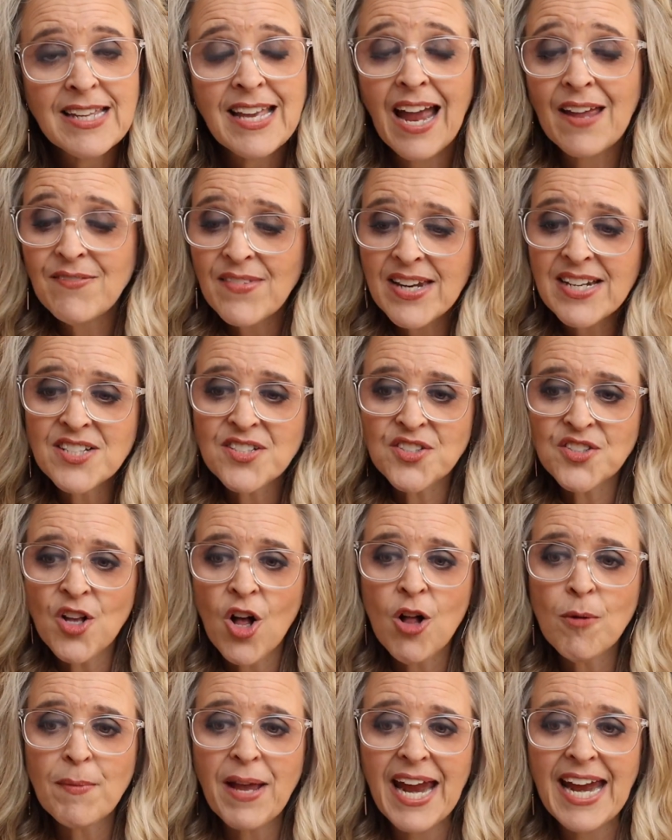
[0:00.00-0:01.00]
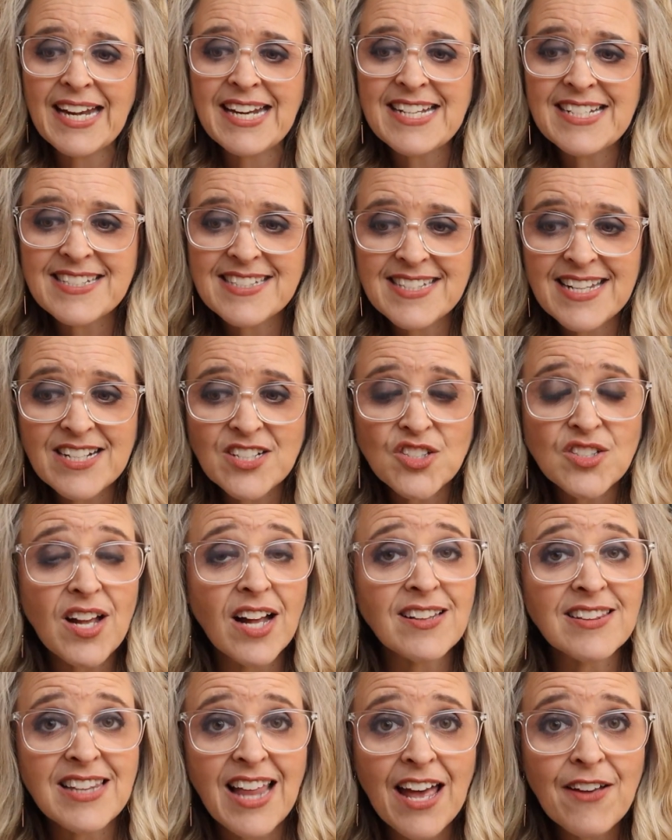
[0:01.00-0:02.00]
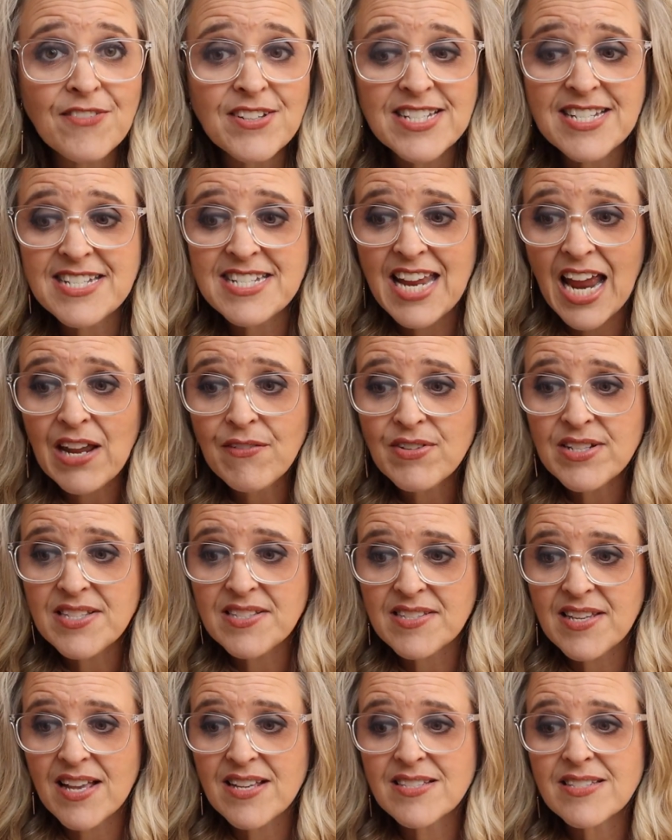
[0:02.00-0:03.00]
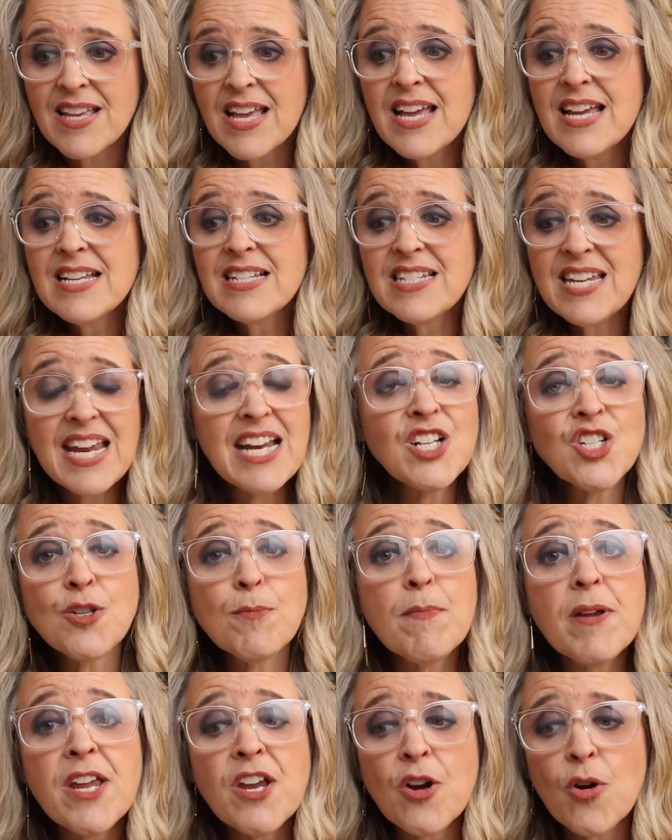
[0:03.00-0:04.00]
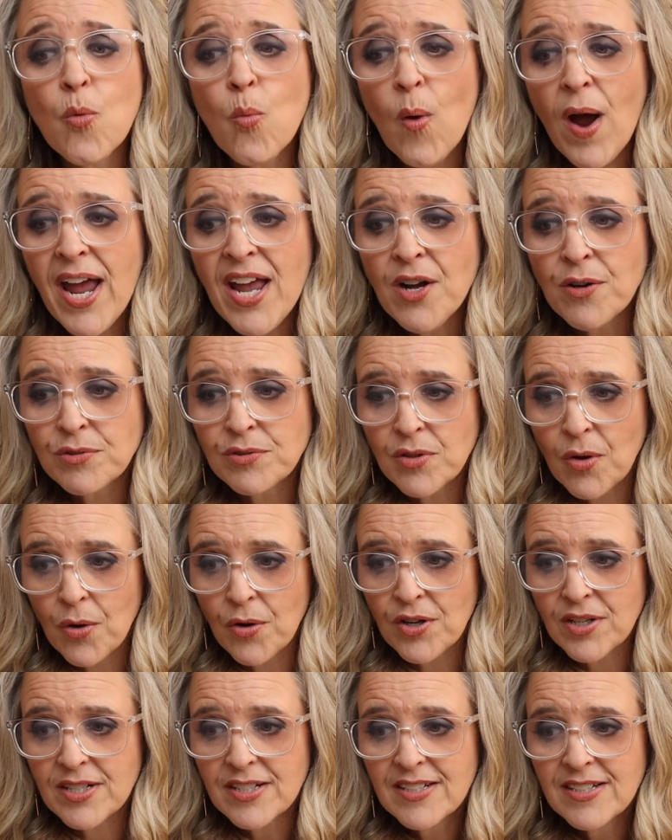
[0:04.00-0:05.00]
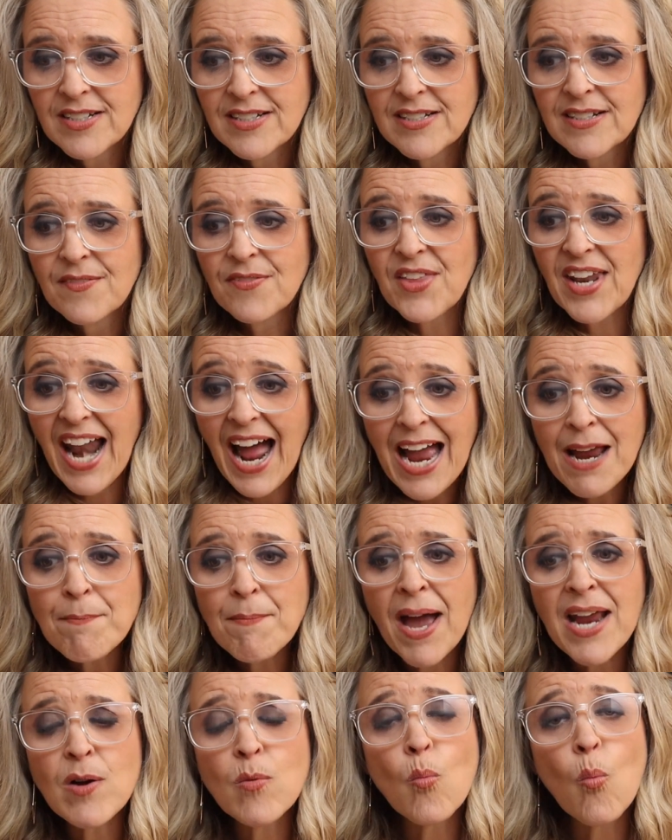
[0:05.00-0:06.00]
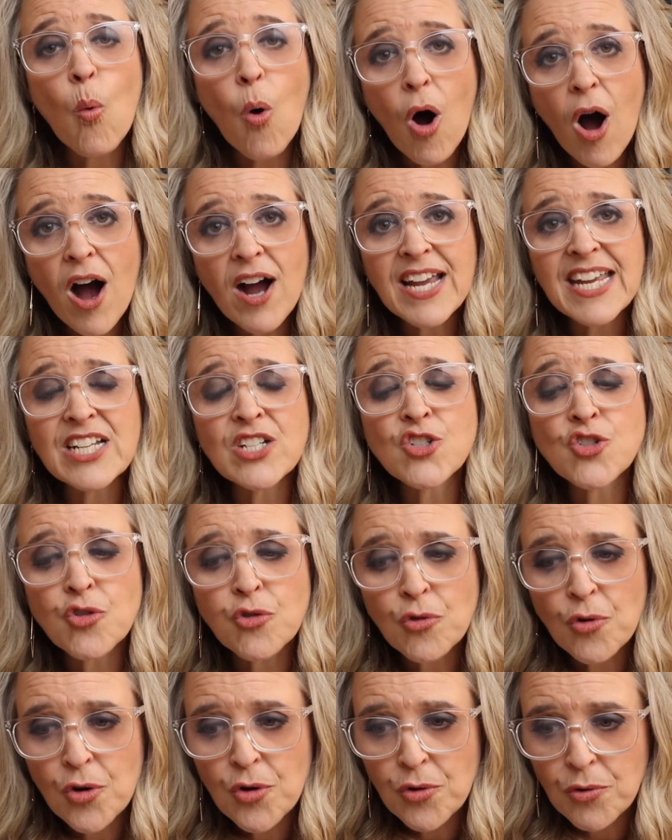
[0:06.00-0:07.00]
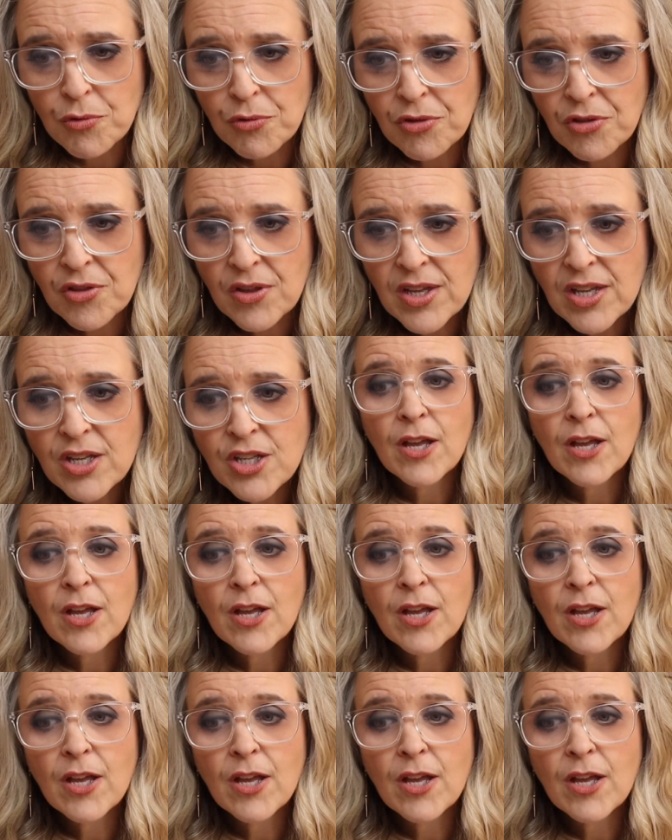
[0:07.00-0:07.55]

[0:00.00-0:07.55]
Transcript: And then in Psalm 86:11, David says, "Teach me your way, O Lord, that I might walk in truth.